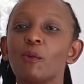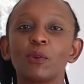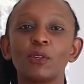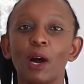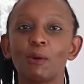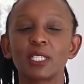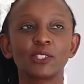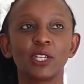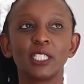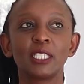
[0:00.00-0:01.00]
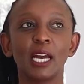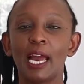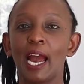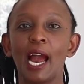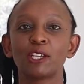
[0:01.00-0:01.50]
you know I was actually I,
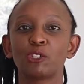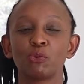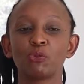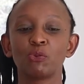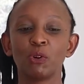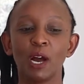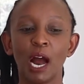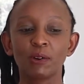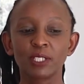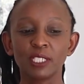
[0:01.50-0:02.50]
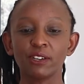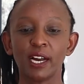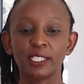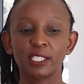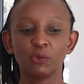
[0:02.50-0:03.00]
I had to I was
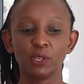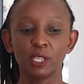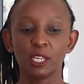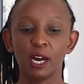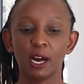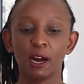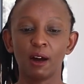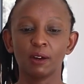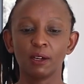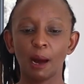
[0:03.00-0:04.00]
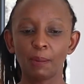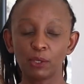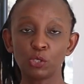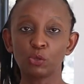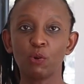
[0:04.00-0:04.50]
interacting with uh,
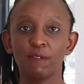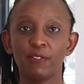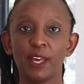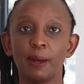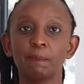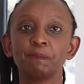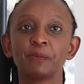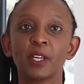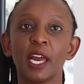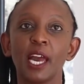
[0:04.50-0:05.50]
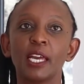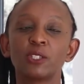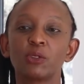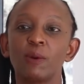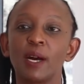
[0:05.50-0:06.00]
about two of them
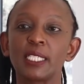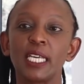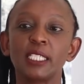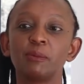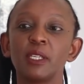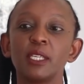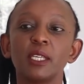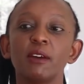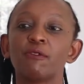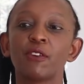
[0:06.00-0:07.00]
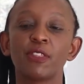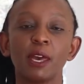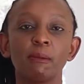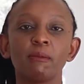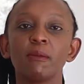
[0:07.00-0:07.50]
and so they were telling me for
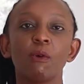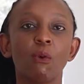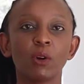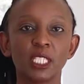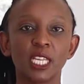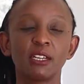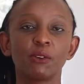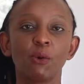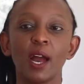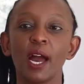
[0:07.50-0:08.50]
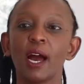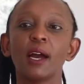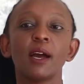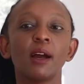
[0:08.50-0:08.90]
them what they require